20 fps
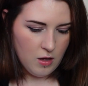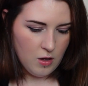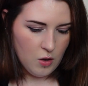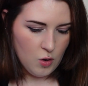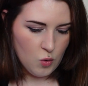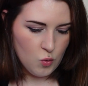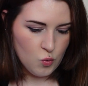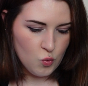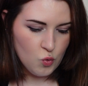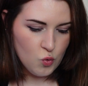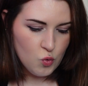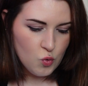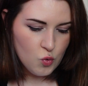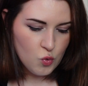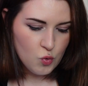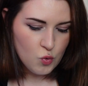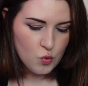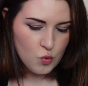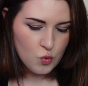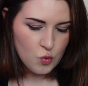
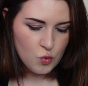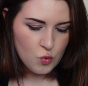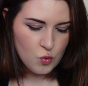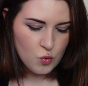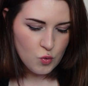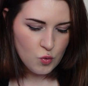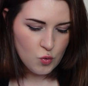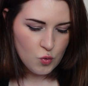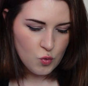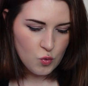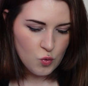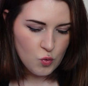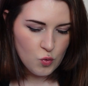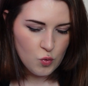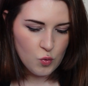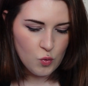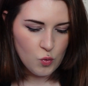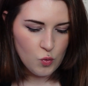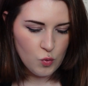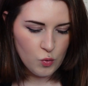
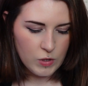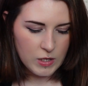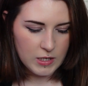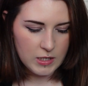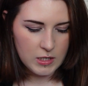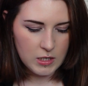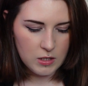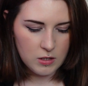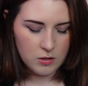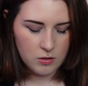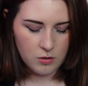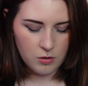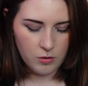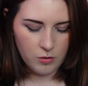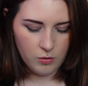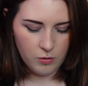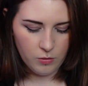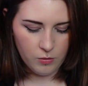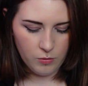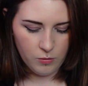Ooh, this is
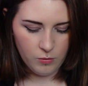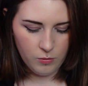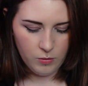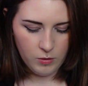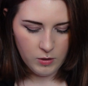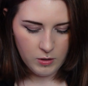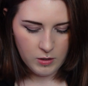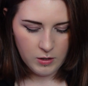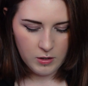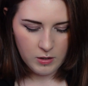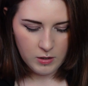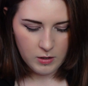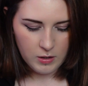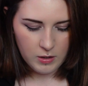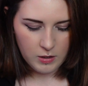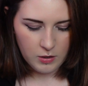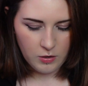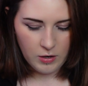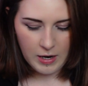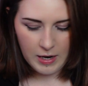cool.
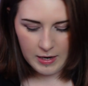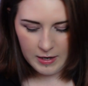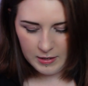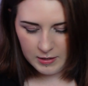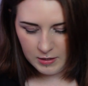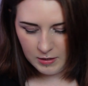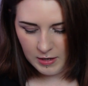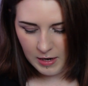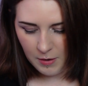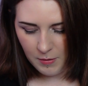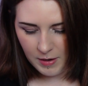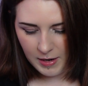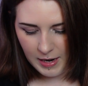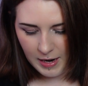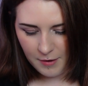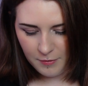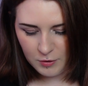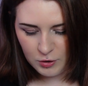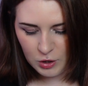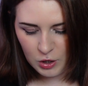Great, so now I
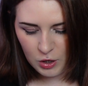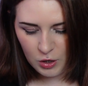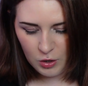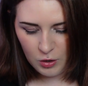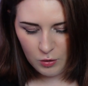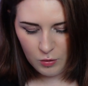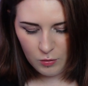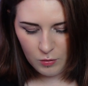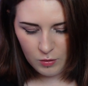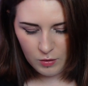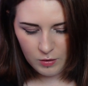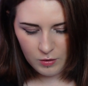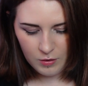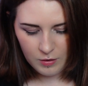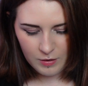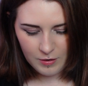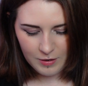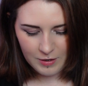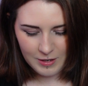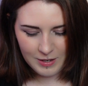have two
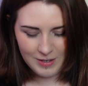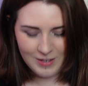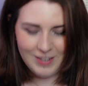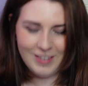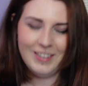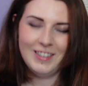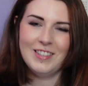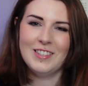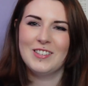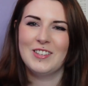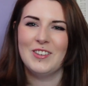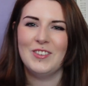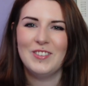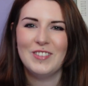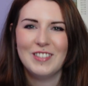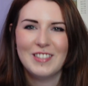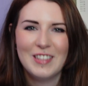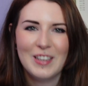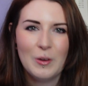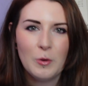
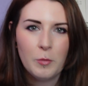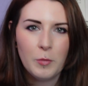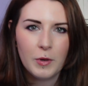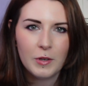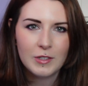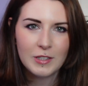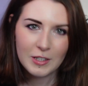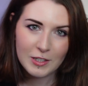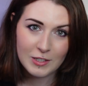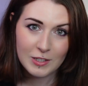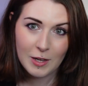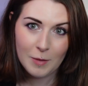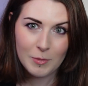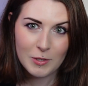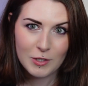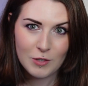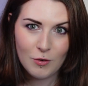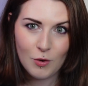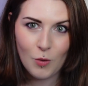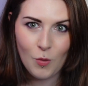Steelbooks that are surplus
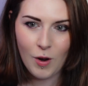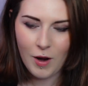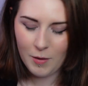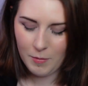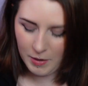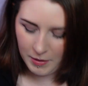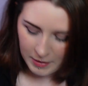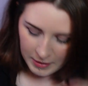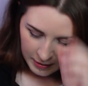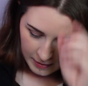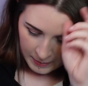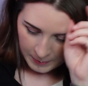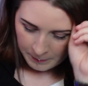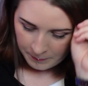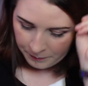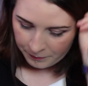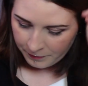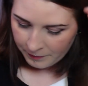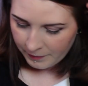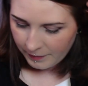to requirement.
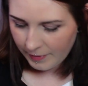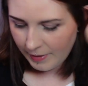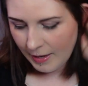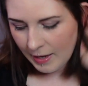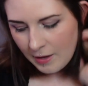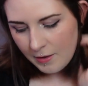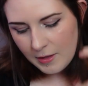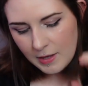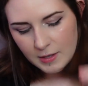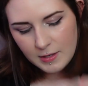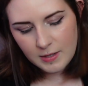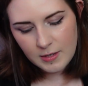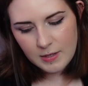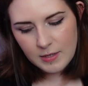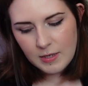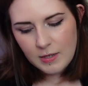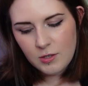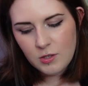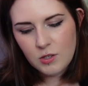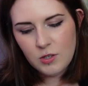Now this is
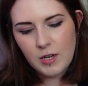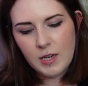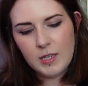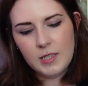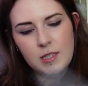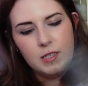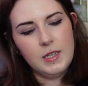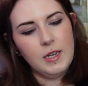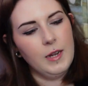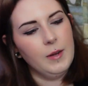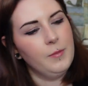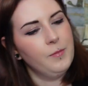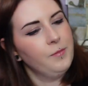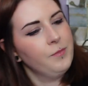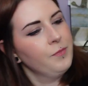interesting.